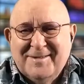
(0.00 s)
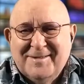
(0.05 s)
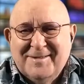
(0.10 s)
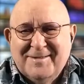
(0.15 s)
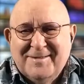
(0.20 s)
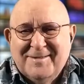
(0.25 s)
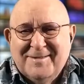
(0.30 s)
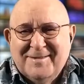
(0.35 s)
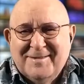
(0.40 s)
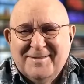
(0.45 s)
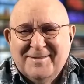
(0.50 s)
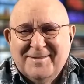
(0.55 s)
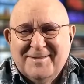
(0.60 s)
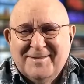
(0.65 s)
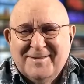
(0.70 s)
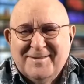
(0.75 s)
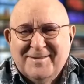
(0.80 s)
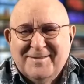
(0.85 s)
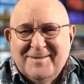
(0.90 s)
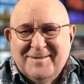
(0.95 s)

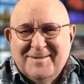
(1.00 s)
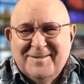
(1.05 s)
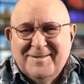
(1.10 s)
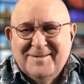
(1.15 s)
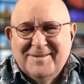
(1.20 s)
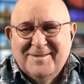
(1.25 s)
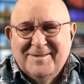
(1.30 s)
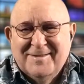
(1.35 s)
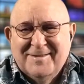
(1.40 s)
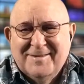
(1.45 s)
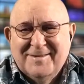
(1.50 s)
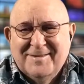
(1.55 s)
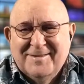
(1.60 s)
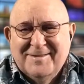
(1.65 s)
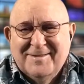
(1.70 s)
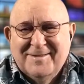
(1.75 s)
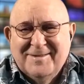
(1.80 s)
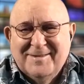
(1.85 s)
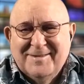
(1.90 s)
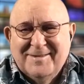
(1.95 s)

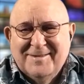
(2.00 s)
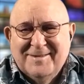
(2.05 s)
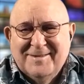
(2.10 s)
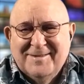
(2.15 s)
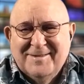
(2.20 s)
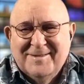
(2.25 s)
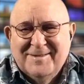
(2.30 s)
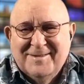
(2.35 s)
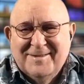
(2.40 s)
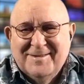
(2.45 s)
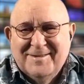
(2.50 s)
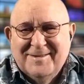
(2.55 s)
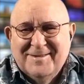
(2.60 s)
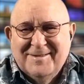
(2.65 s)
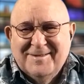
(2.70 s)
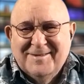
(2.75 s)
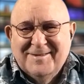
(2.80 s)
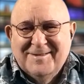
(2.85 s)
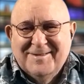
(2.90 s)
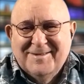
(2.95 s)

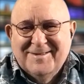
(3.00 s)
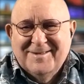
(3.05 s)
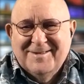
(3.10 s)
[no speech]